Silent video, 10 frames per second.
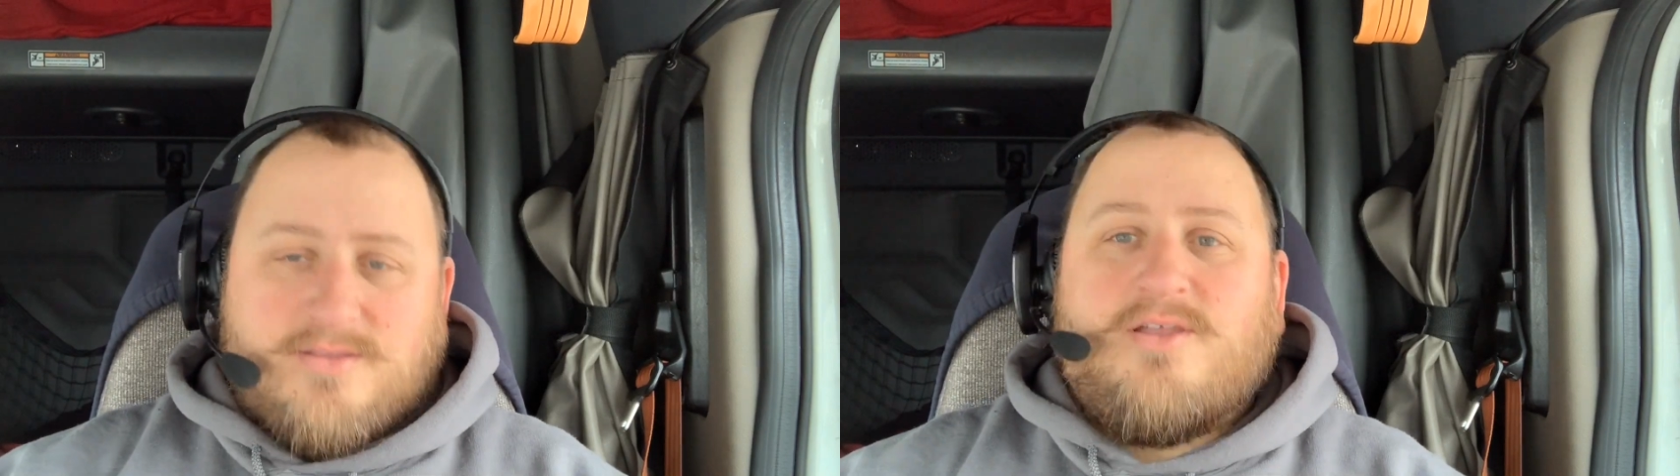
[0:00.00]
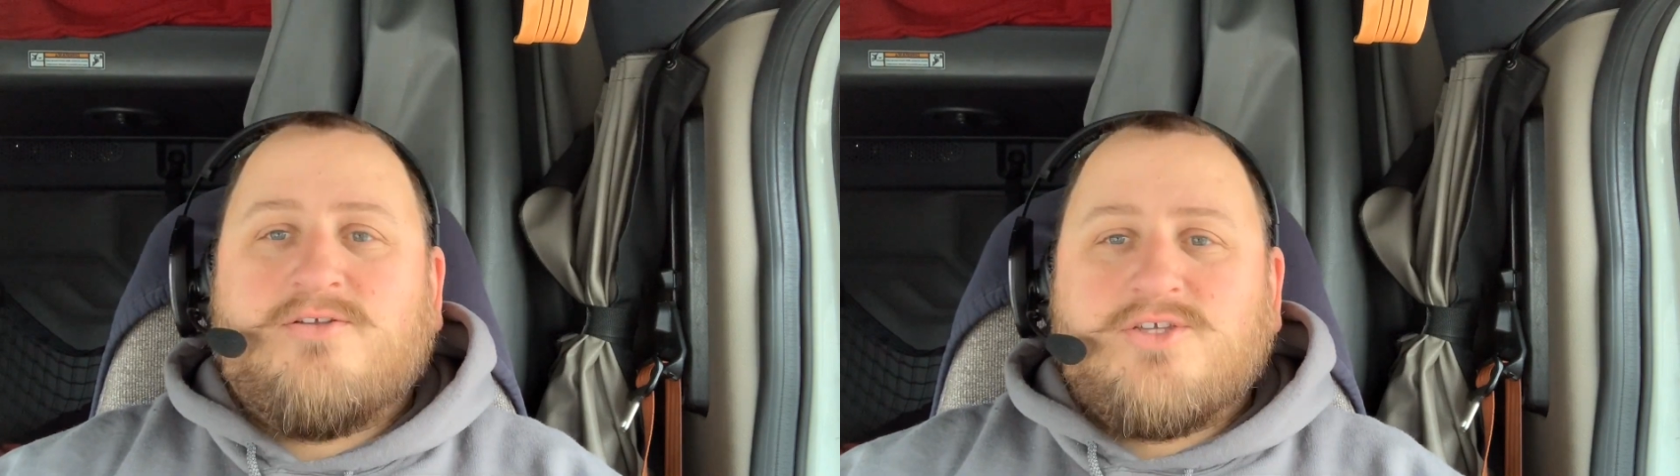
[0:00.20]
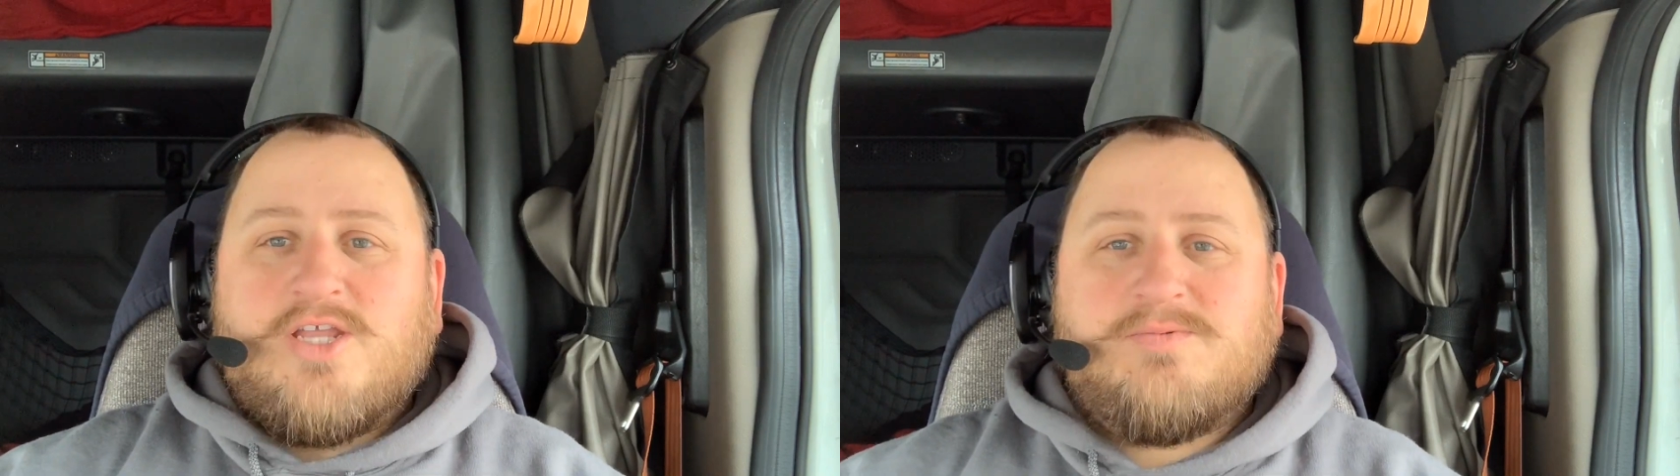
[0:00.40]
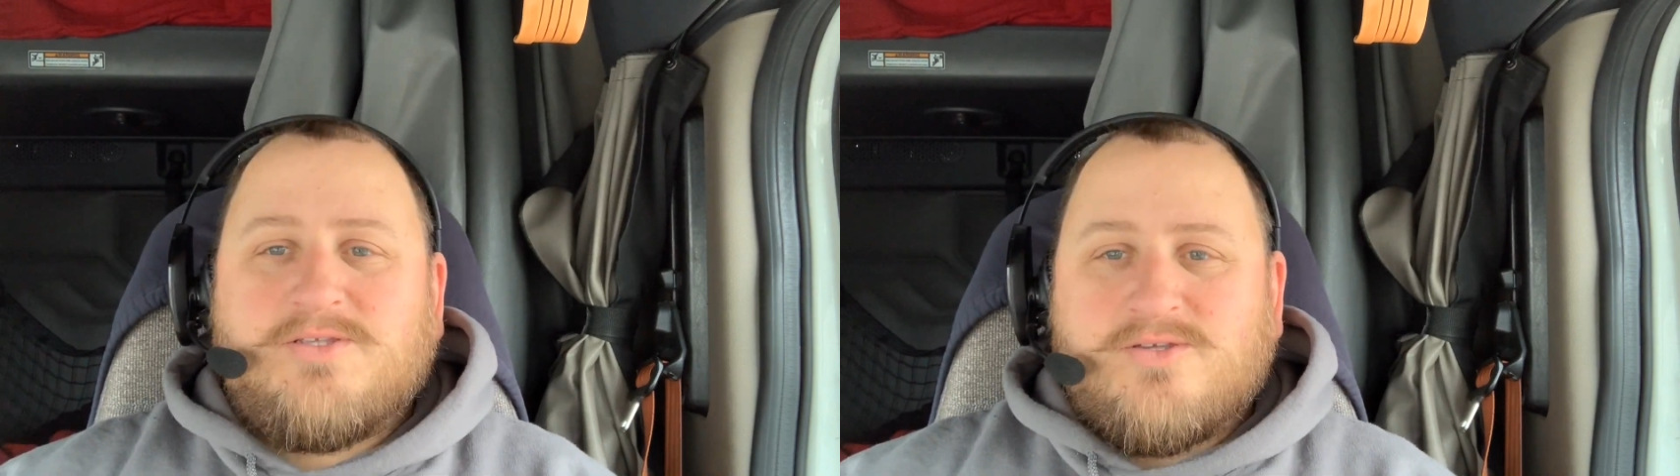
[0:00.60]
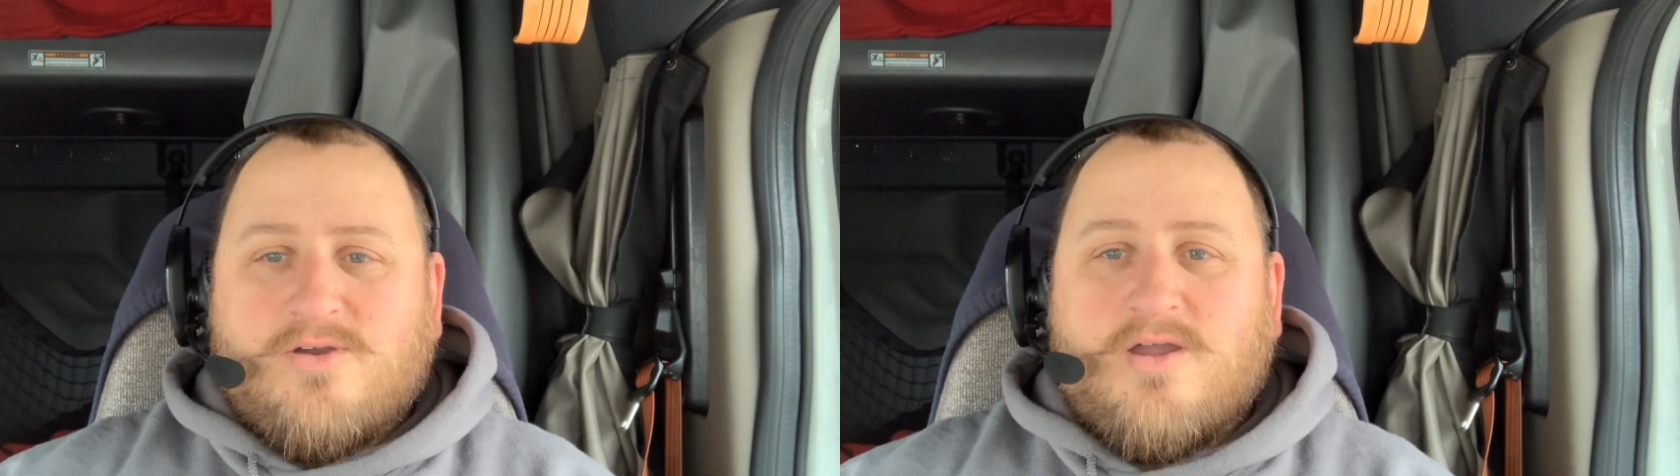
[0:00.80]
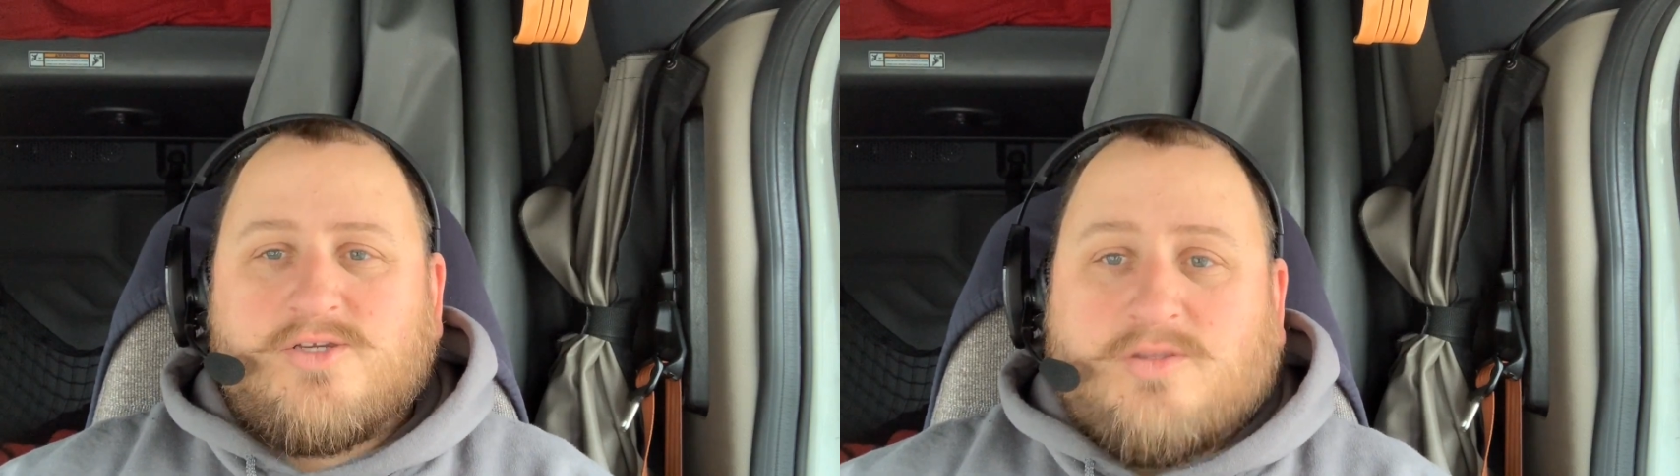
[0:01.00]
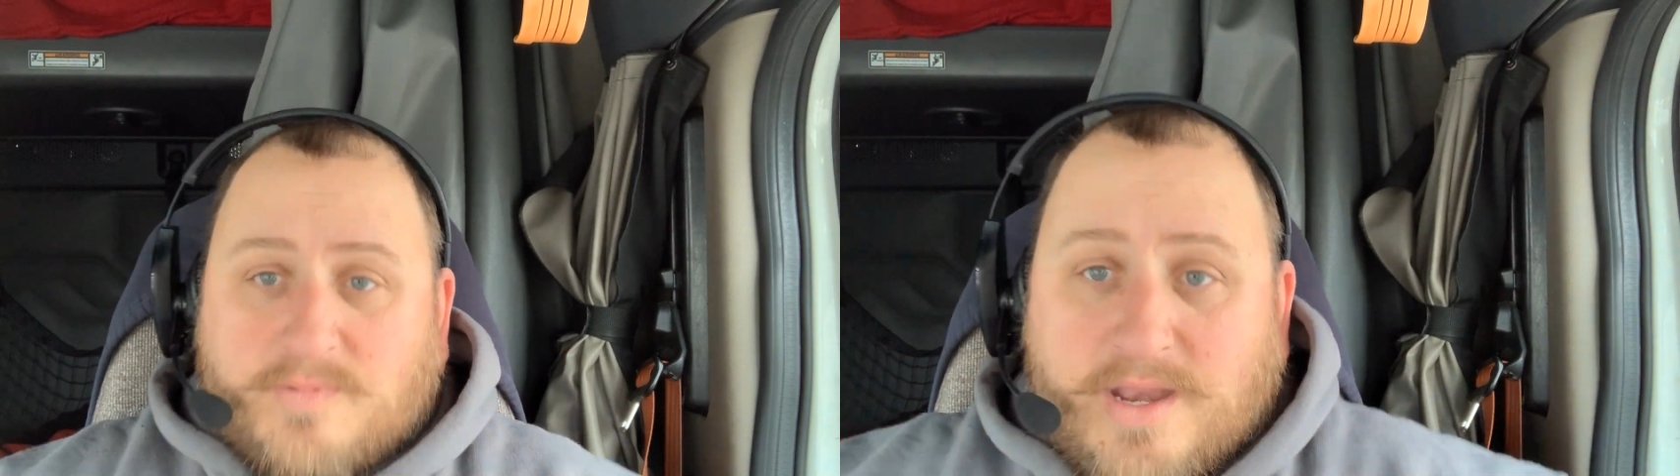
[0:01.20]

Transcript: don't judge me too harshly.